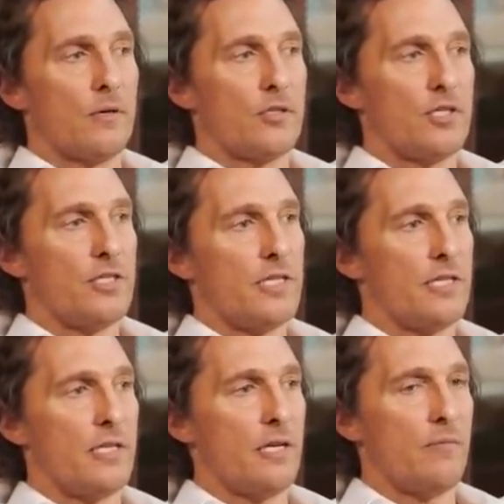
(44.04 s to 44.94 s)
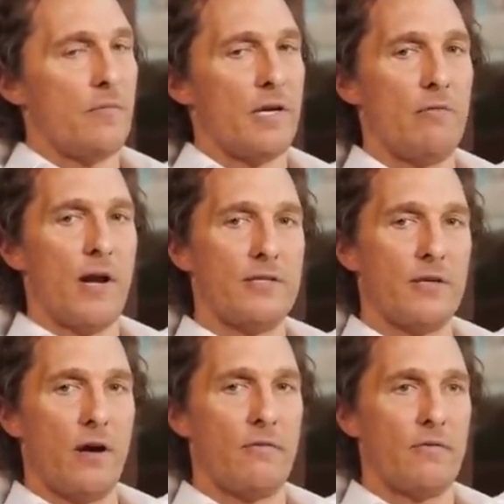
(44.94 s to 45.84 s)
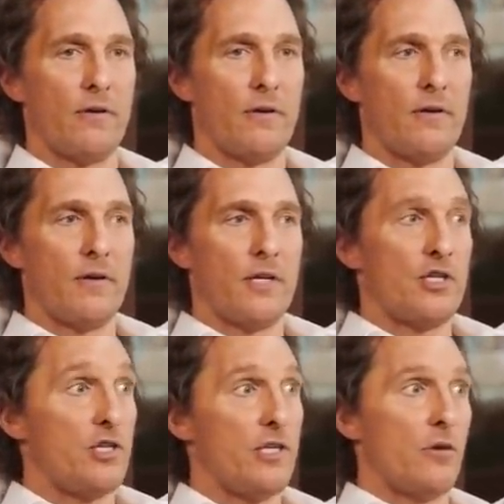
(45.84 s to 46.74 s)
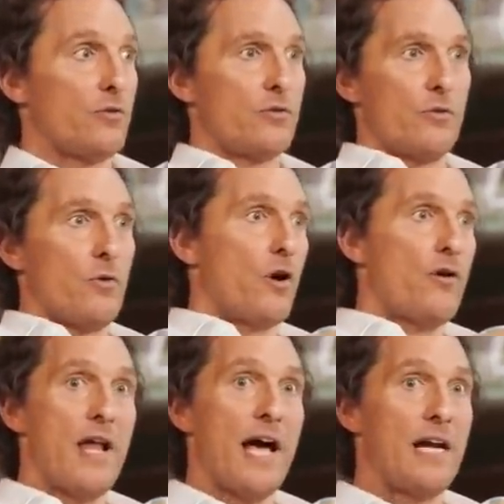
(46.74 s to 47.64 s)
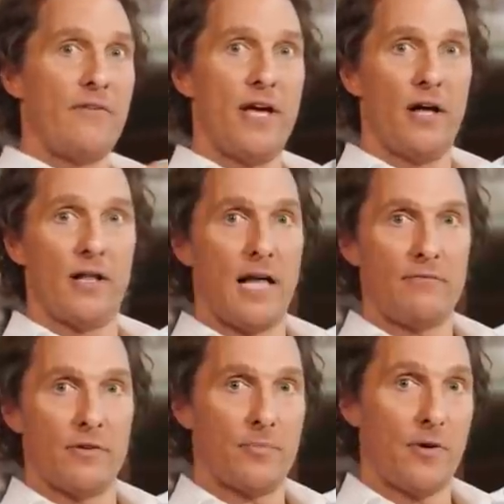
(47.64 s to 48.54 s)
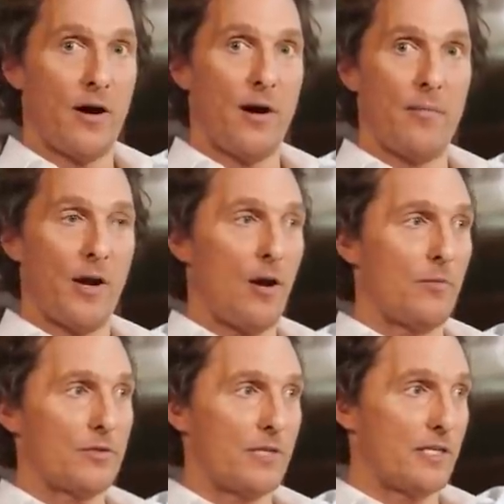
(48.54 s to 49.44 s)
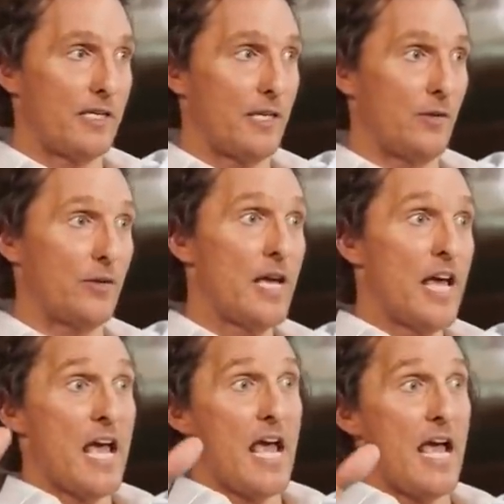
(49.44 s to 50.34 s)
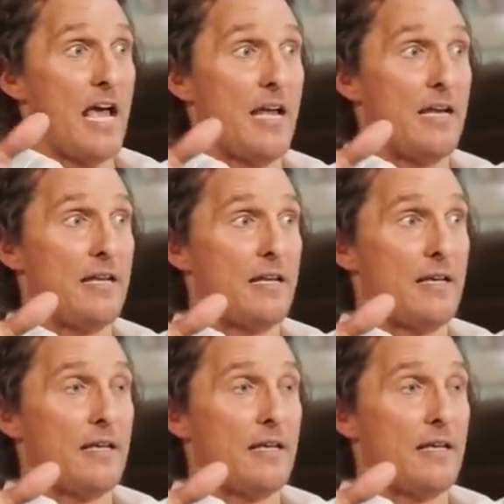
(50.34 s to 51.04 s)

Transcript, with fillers: She sees him, he rides off. She goes through her night of hell after the prom and almost gets killed, and